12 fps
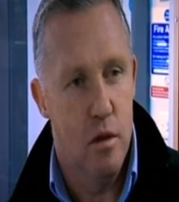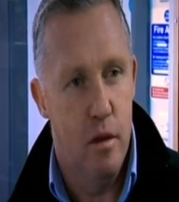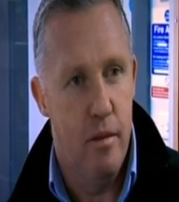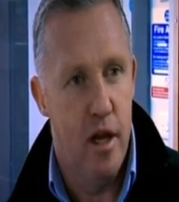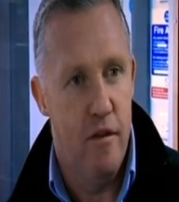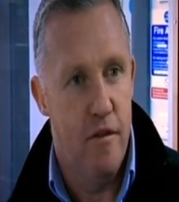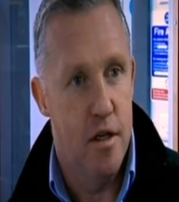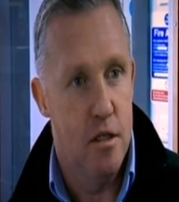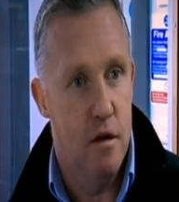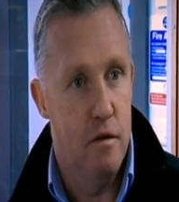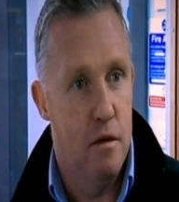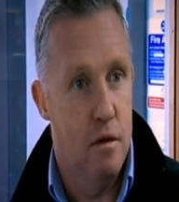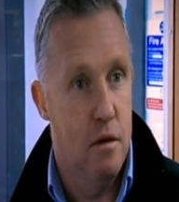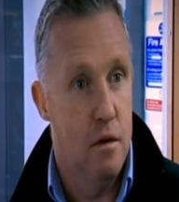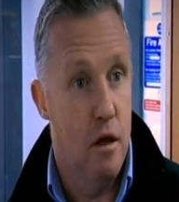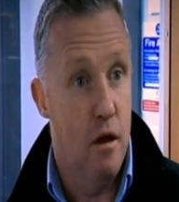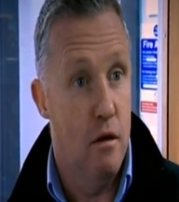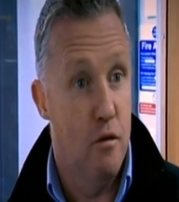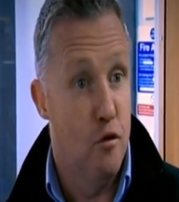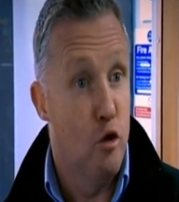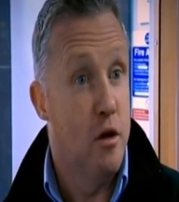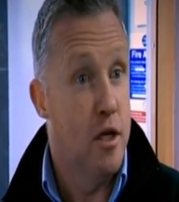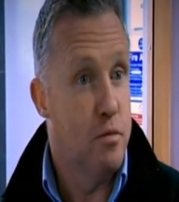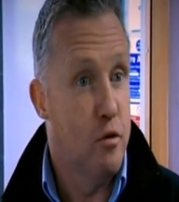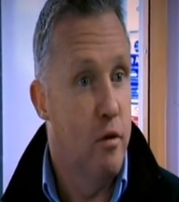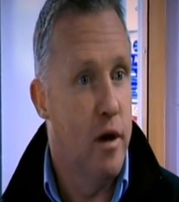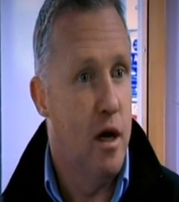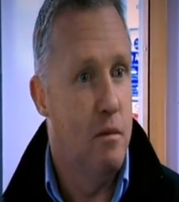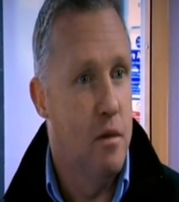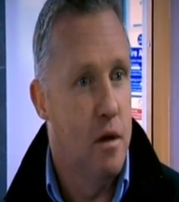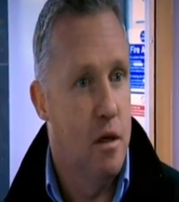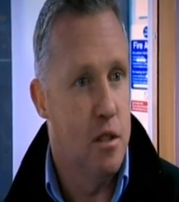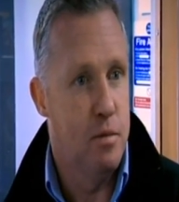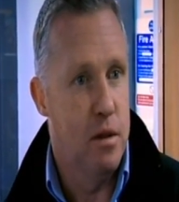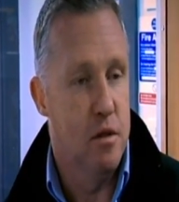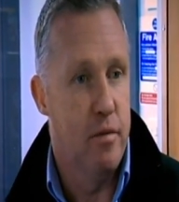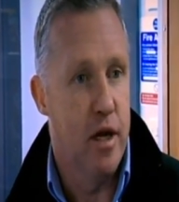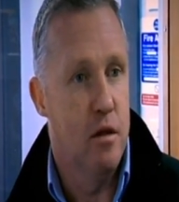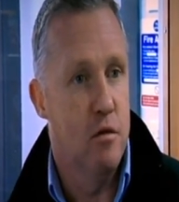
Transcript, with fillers: one of the benefits on uh, doing this programme has been able to bring